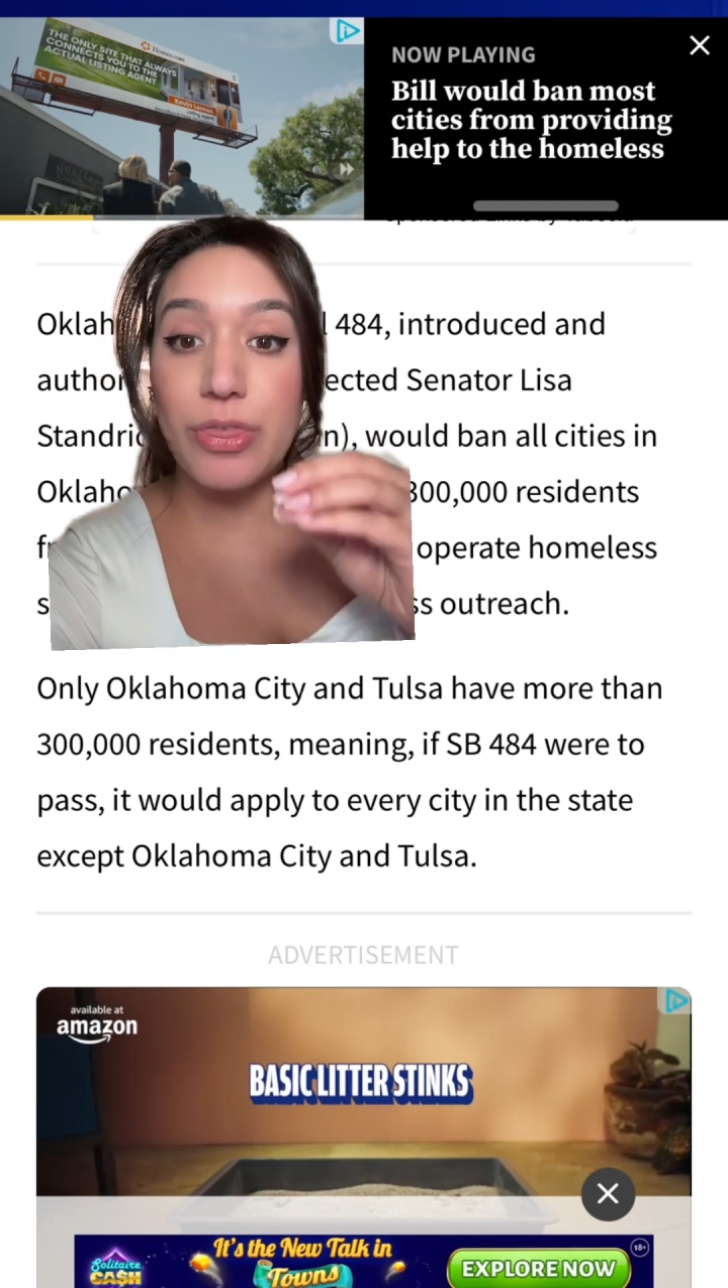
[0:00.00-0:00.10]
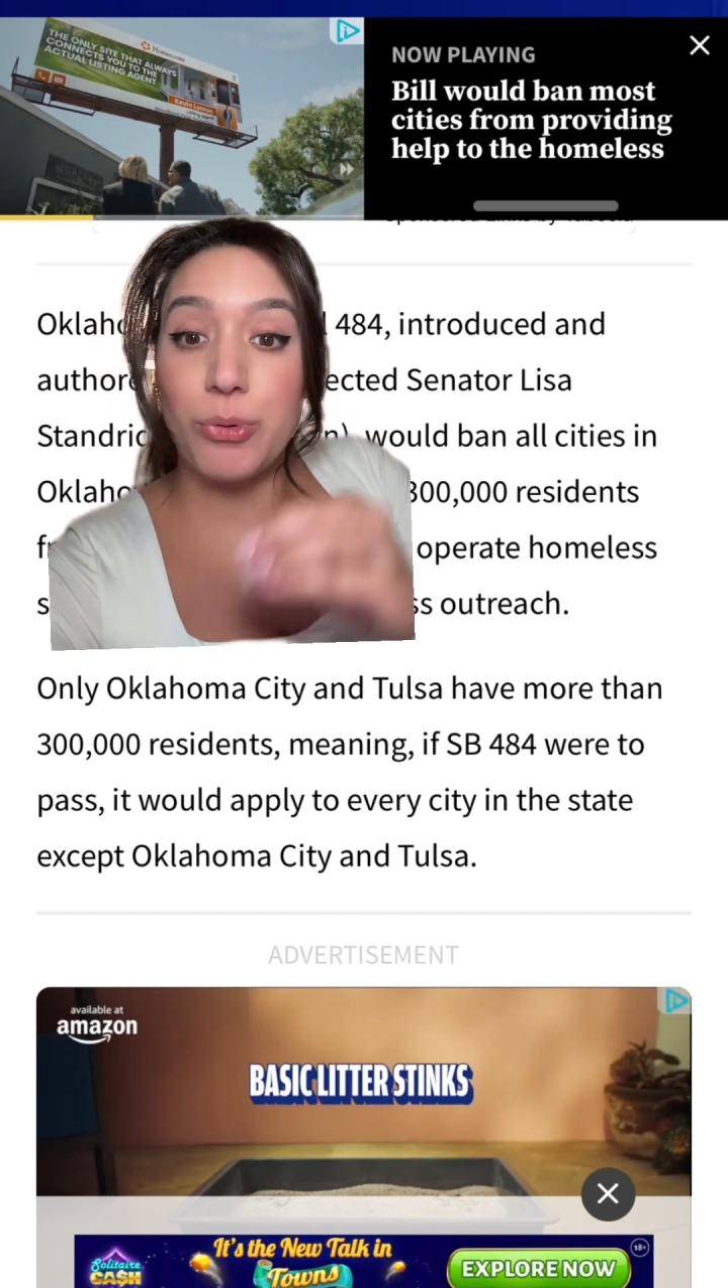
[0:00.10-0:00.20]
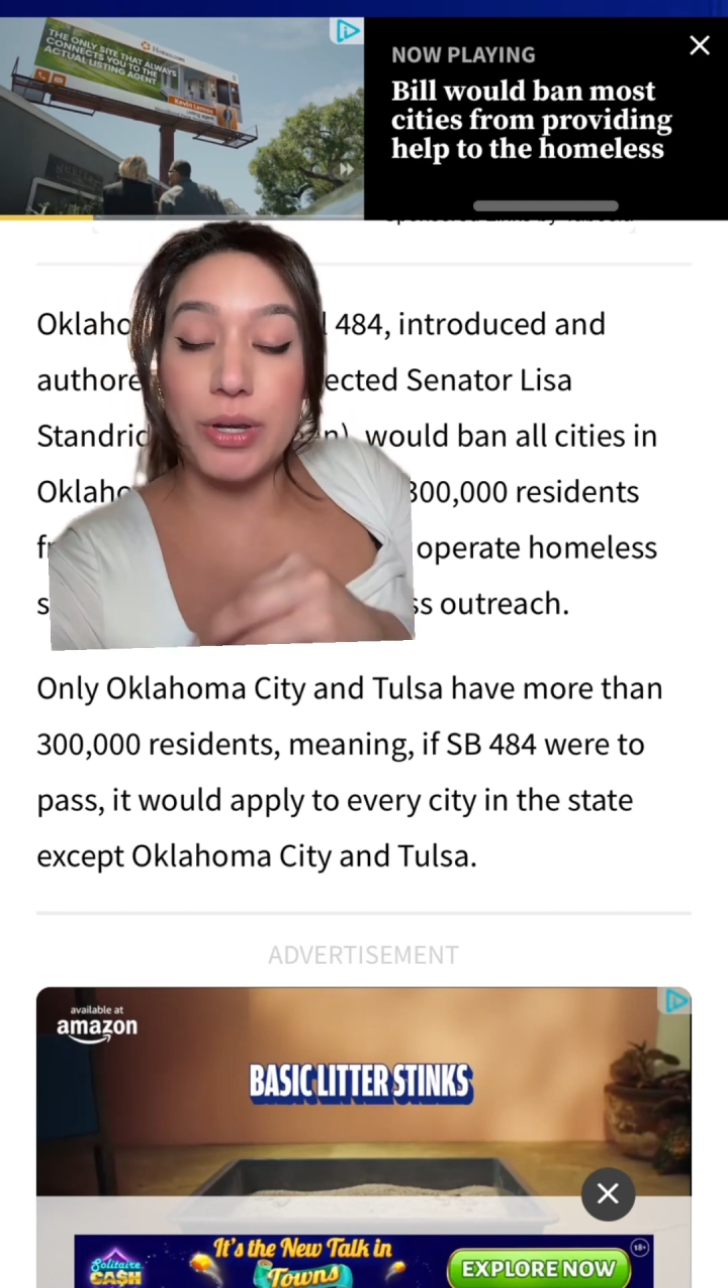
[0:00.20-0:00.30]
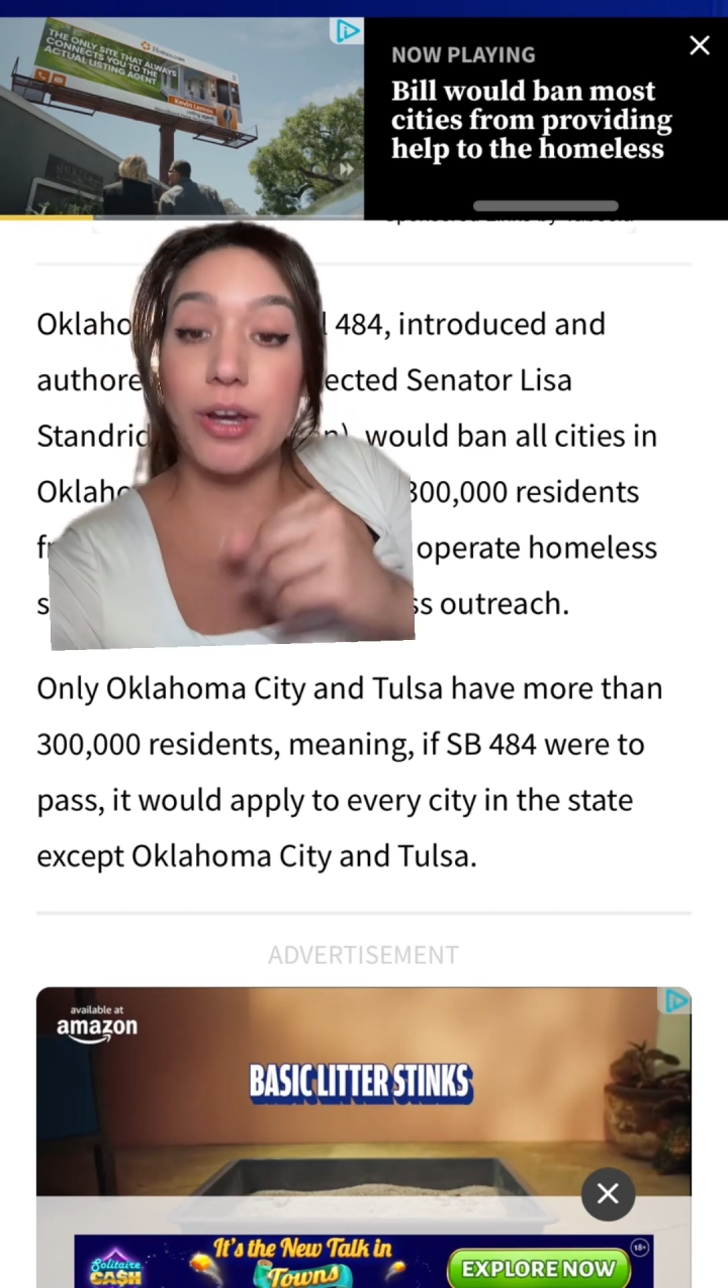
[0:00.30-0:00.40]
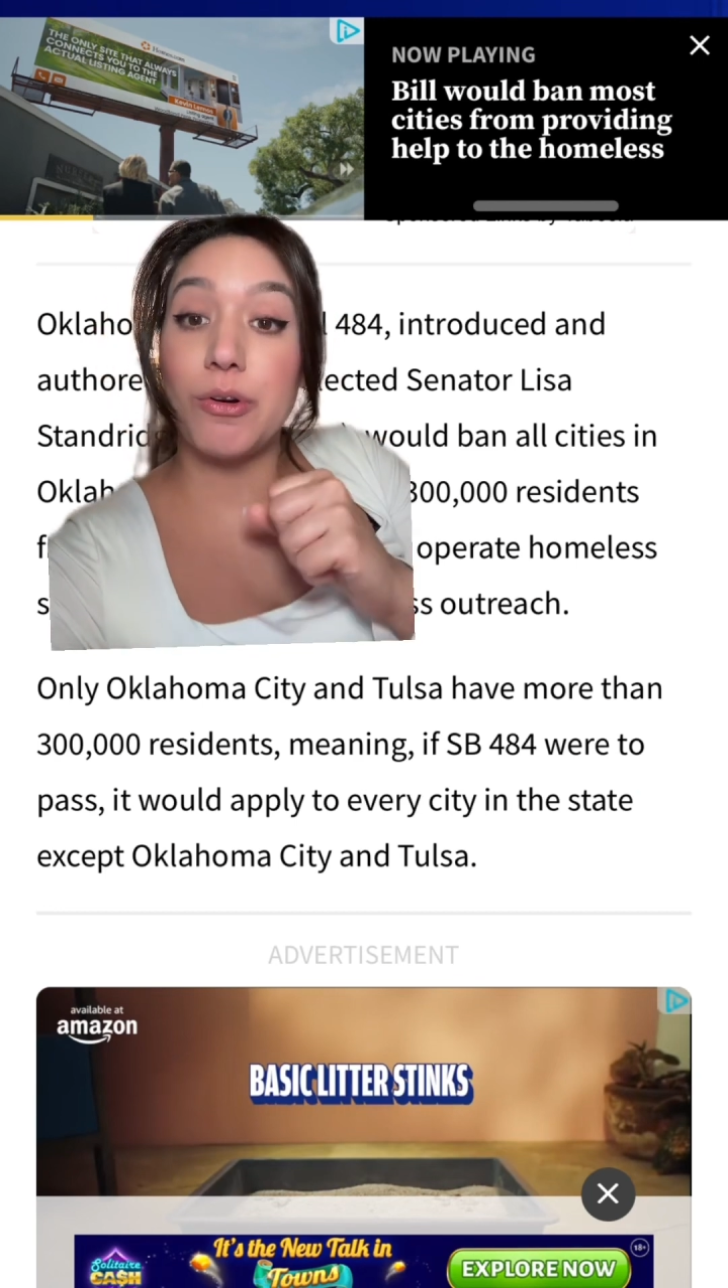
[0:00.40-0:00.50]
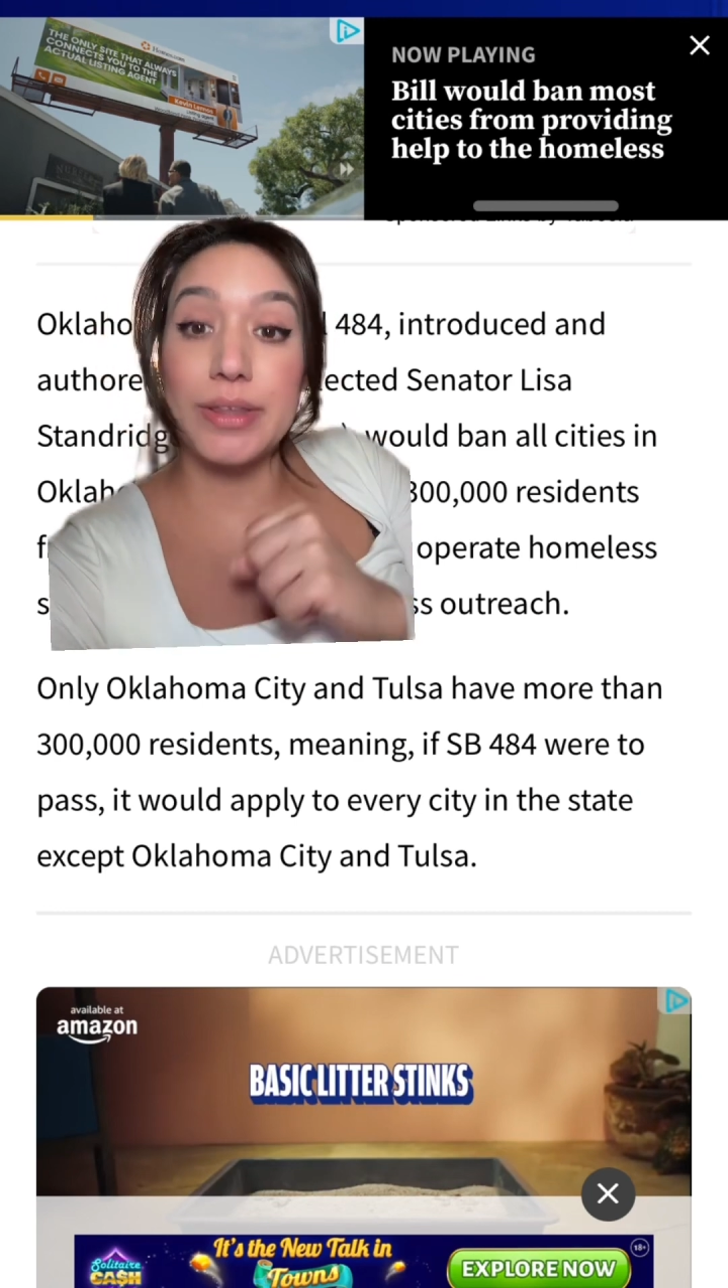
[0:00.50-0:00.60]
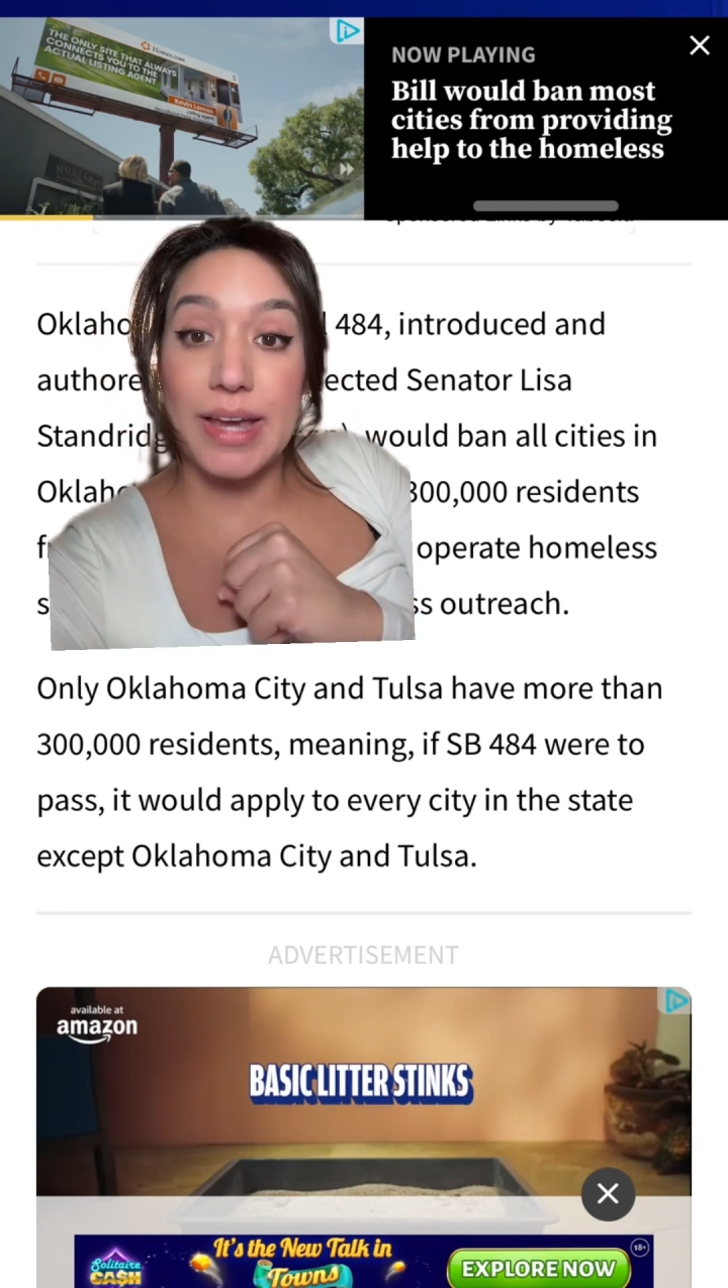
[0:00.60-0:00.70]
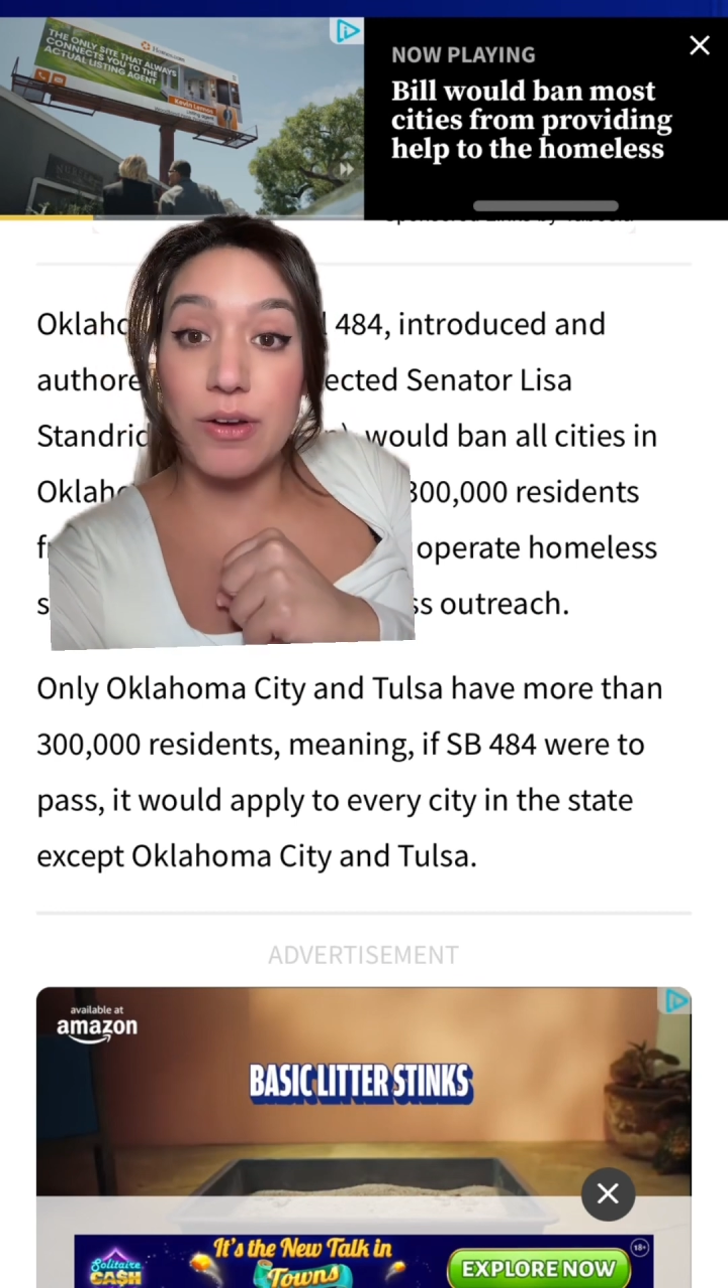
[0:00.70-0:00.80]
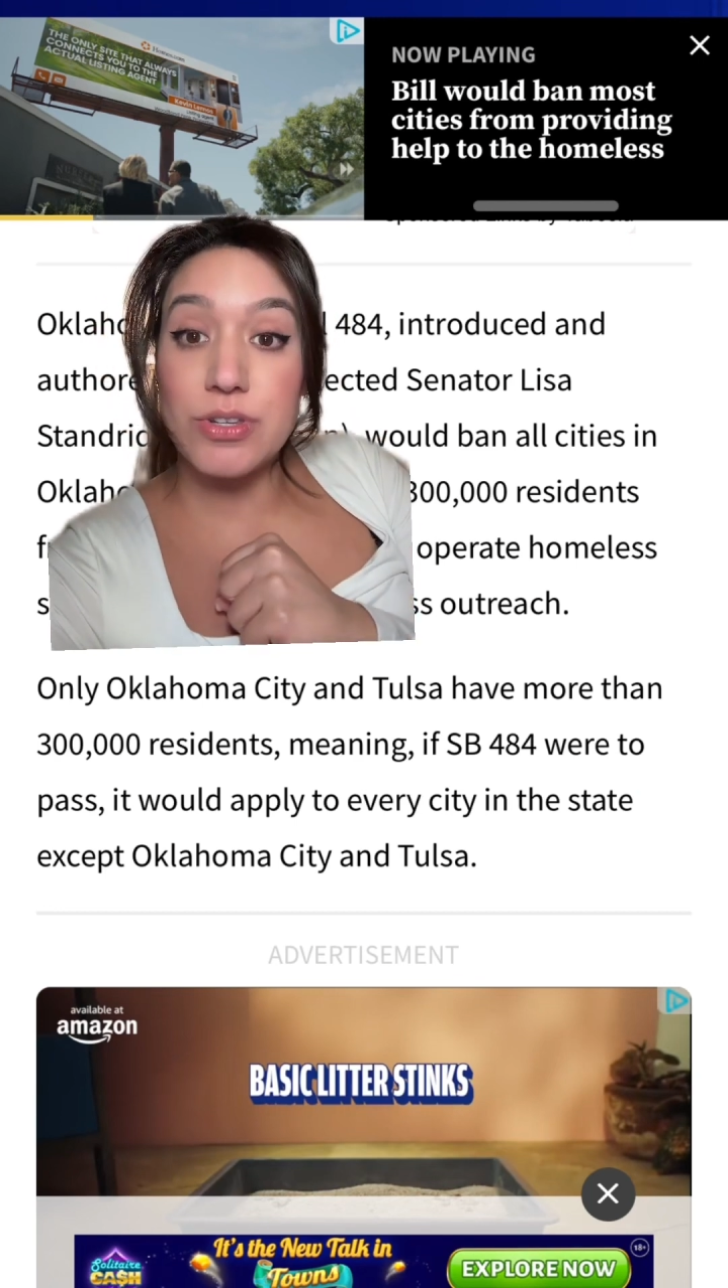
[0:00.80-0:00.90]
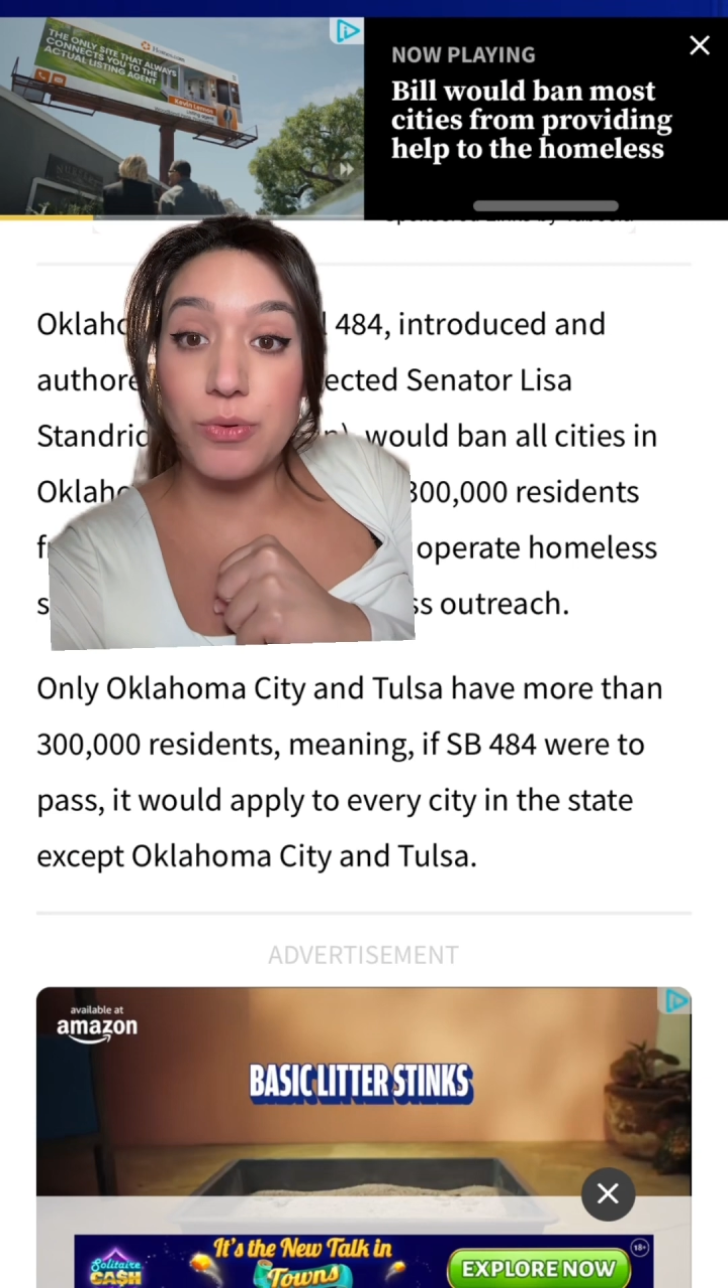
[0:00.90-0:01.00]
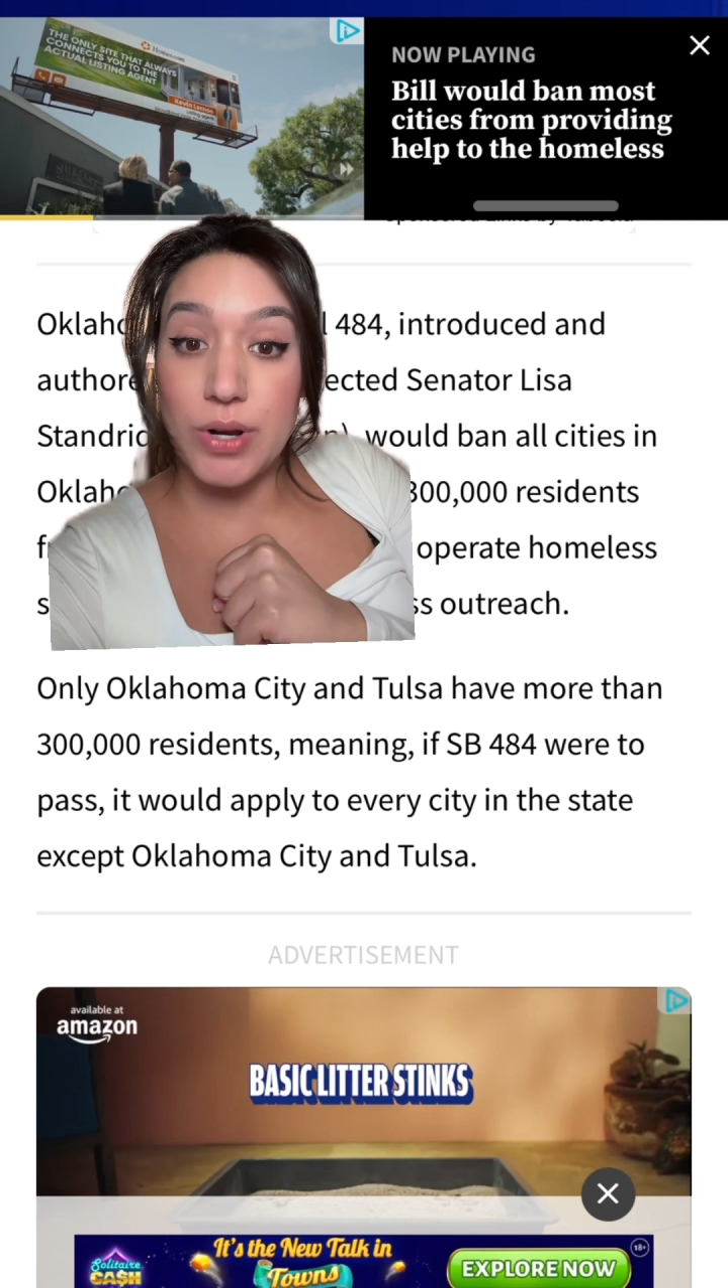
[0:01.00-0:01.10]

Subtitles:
300,000